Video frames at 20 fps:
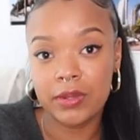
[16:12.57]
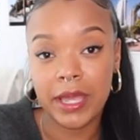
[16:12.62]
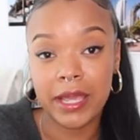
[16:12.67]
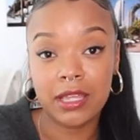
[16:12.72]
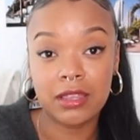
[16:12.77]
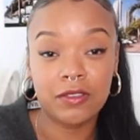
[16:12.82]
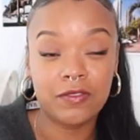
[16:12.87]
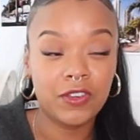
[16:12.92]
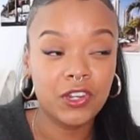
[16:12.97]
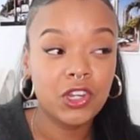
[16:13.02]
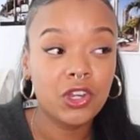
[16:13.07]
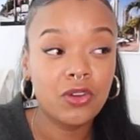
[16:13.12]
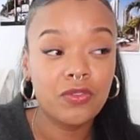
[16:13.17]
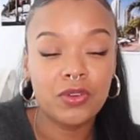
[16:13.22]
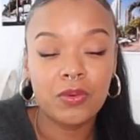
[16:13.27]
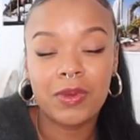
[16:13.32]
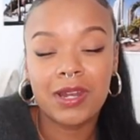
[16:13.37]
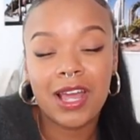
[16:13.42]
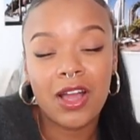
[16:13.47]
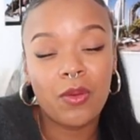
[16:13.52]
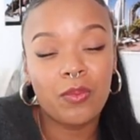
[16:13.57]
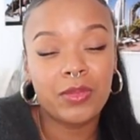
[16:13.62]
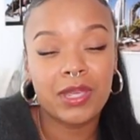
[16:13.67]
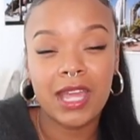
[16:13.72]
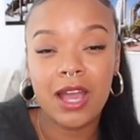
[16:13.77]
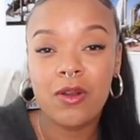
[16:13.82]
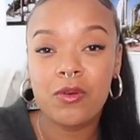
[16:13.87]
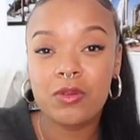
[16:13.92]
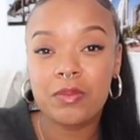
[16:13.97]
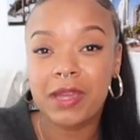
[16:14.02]
Like the video if you want to help
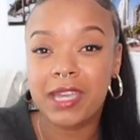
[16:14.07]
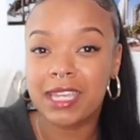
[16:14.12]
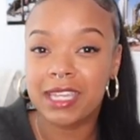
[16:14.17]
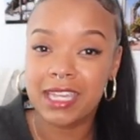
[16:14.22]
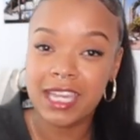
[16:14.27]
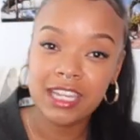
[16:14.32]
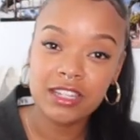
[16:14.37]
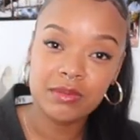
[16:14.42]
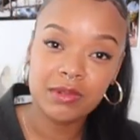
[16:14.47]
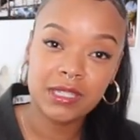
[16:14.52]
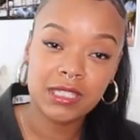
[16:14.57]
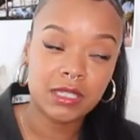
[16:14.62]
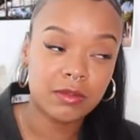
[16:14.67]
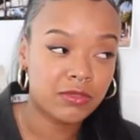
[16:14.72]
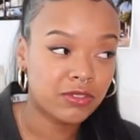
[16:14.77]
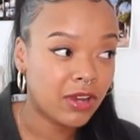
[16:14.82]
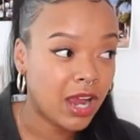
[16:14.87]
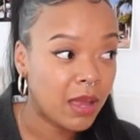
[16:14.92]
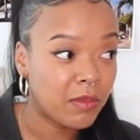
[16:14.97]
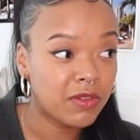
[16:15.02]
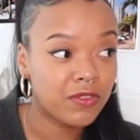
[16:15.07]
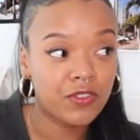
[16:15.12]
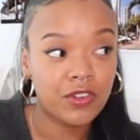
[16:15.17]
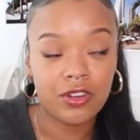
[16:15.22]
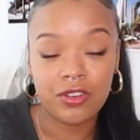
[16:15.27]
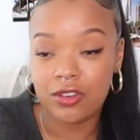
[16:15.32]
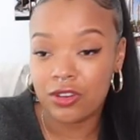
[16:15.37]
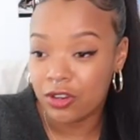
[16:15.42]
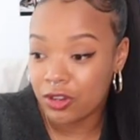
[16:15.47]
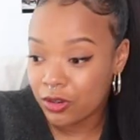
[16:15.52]
me out with my engagement. Subscribe if
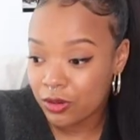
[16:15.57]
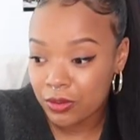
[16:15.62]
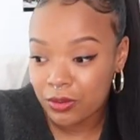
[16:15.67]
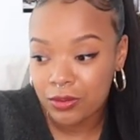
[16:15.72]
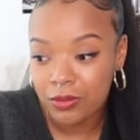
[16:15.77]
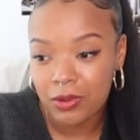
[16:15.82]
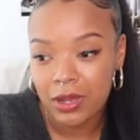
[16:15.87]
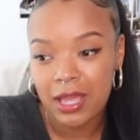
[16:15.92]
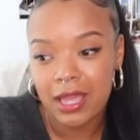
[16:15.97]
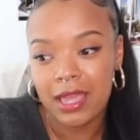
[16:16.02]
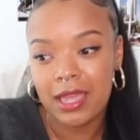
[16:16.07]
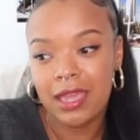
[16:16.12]
you're new.